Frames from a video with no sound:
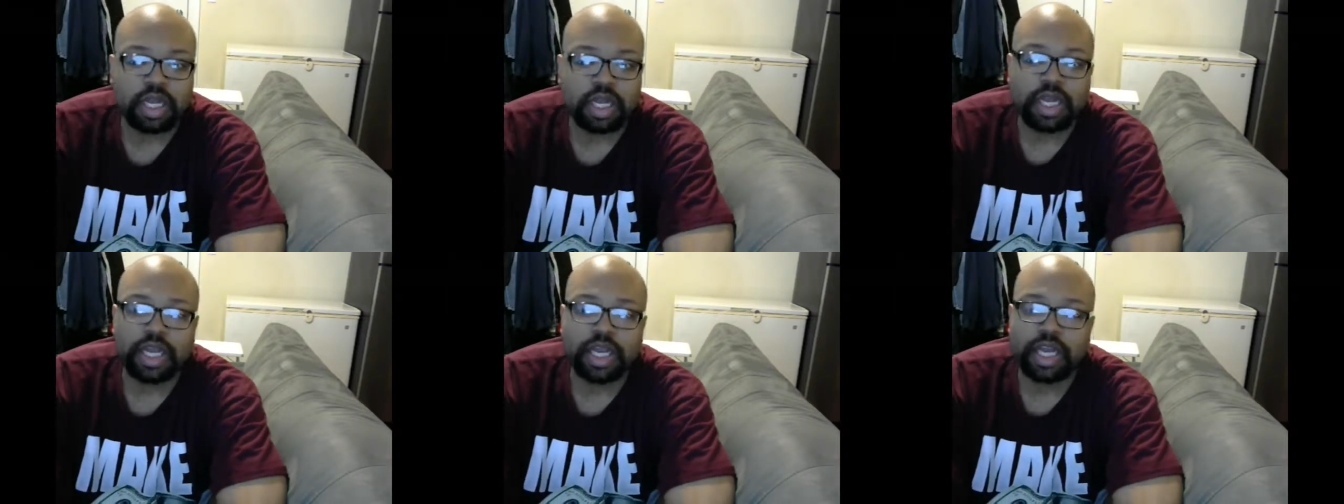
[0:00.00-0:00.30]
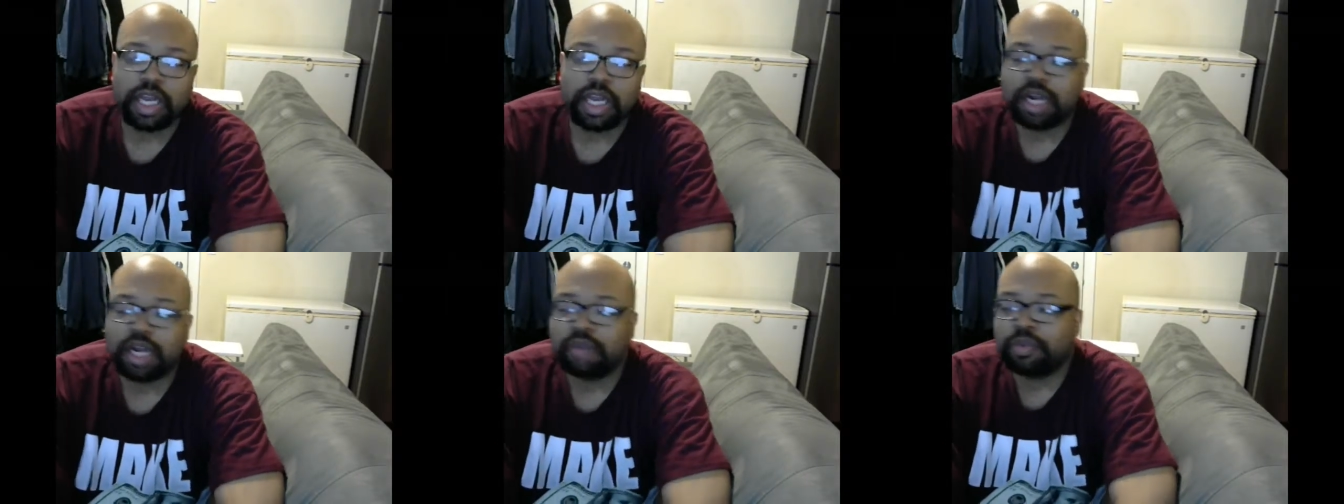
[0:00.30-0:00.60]
Like
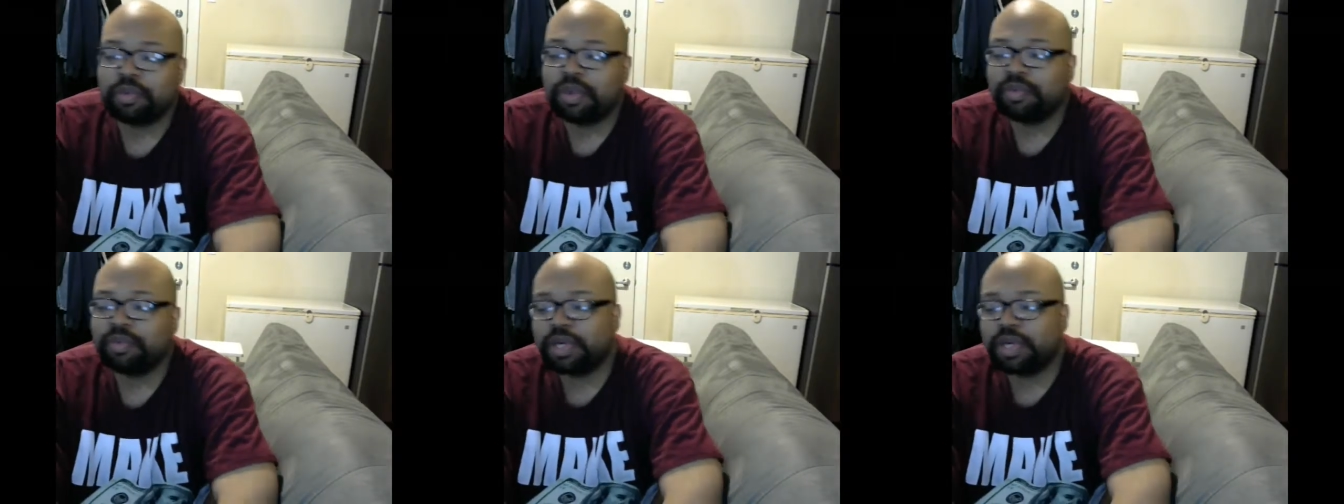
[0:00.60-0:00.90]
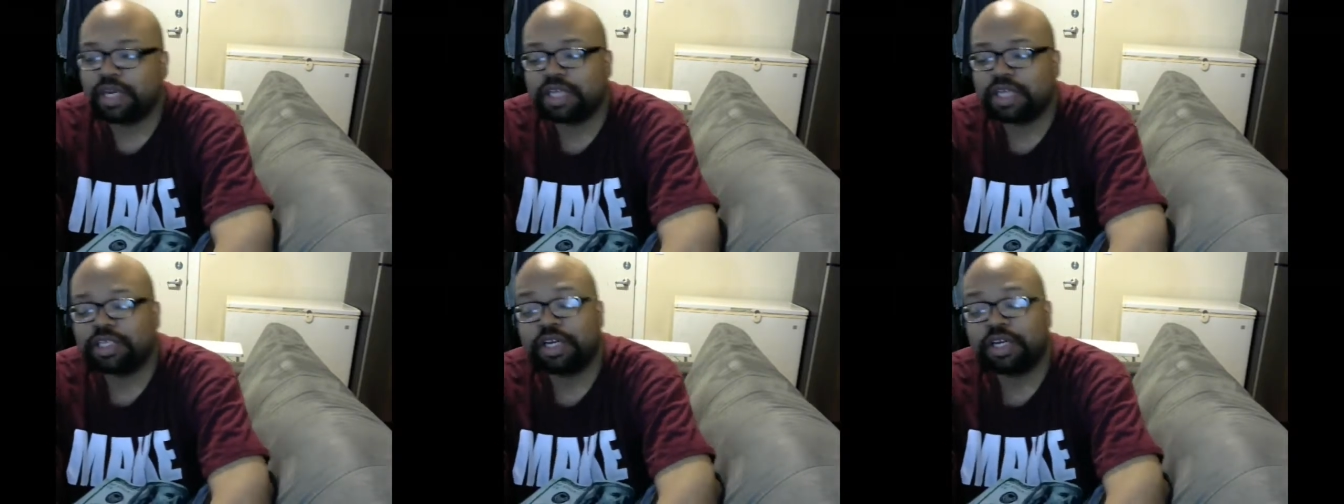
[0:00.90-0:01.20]
a lot of people,
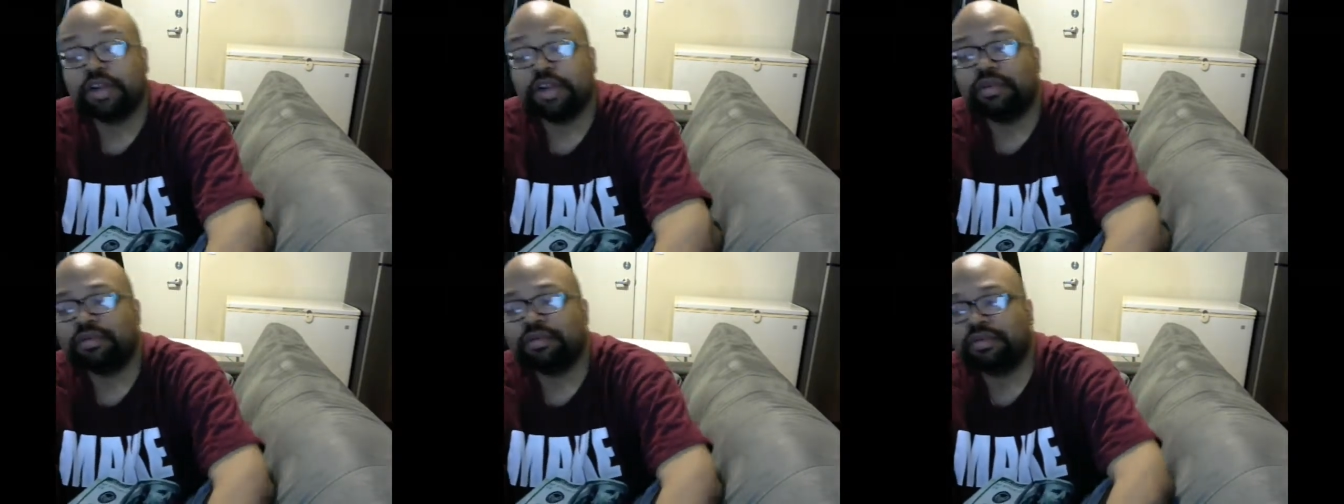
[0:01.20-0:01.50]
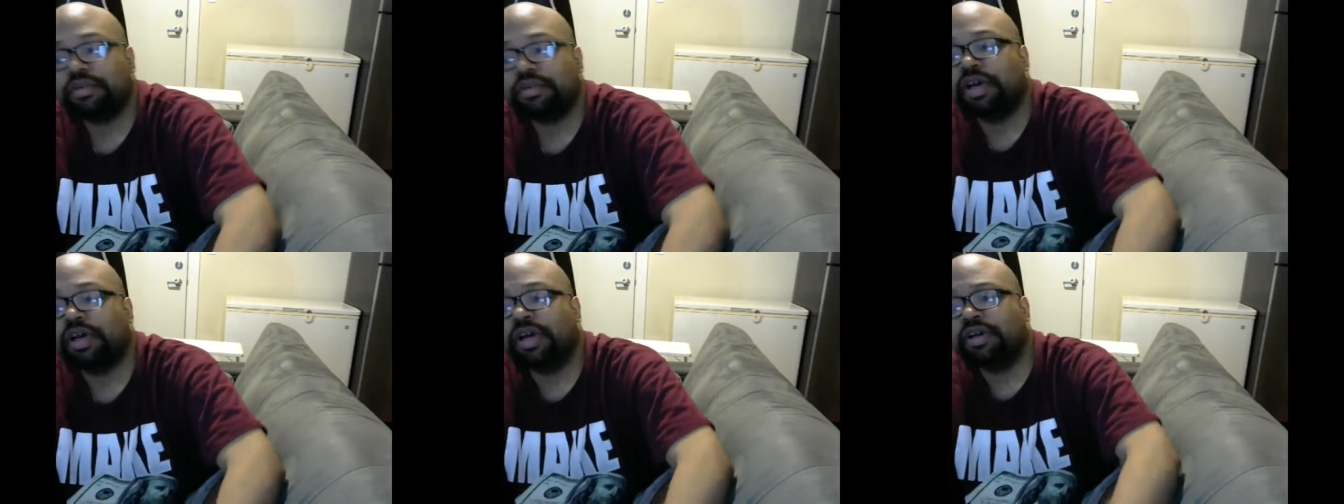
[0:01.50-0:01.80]
it does hurt
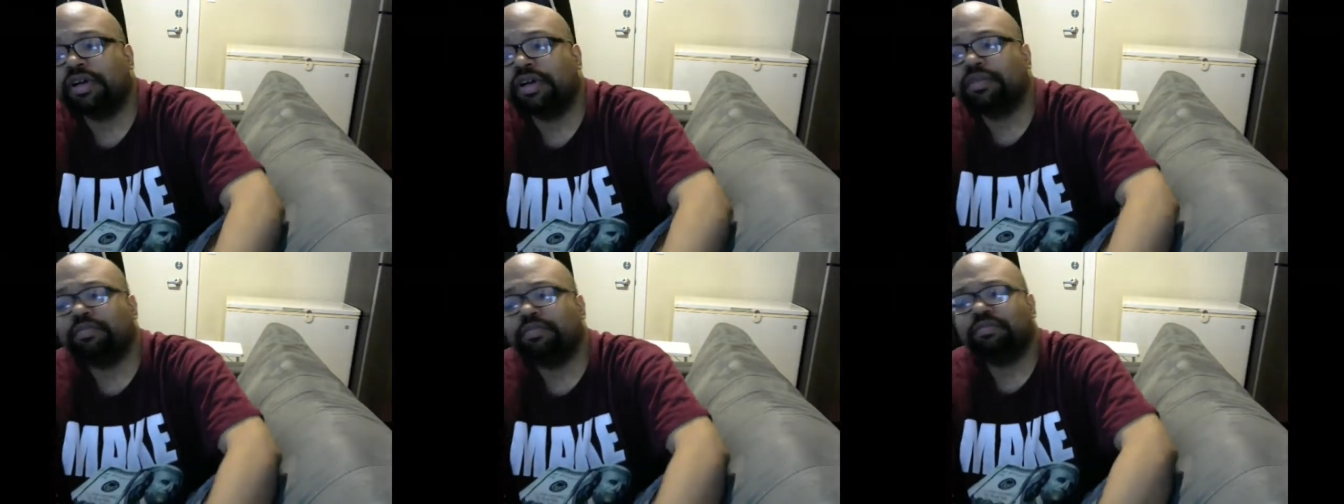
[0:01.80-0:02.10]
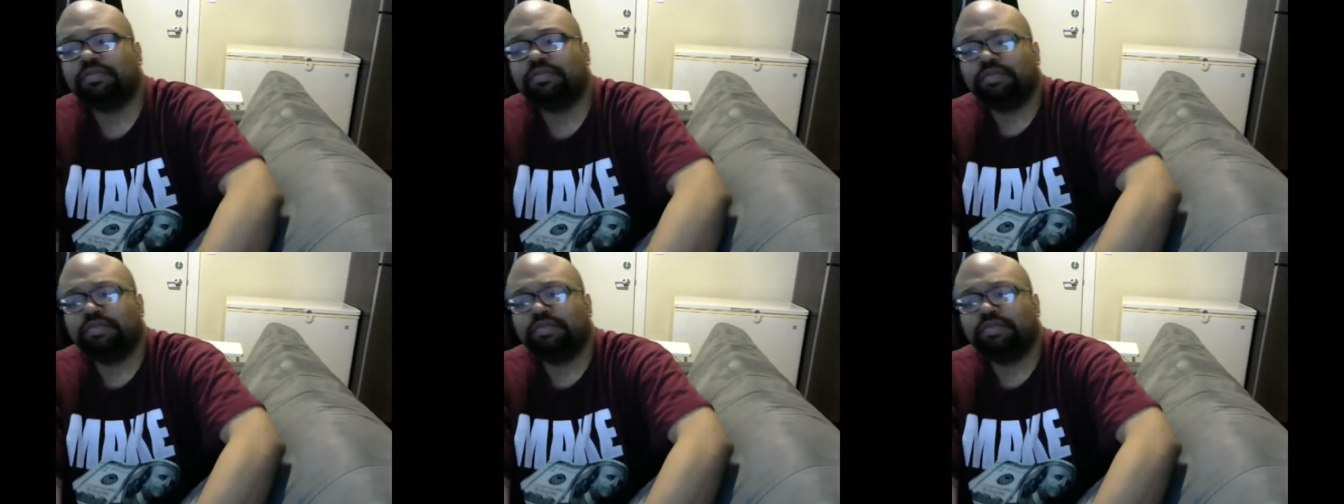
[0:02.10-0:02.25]
um,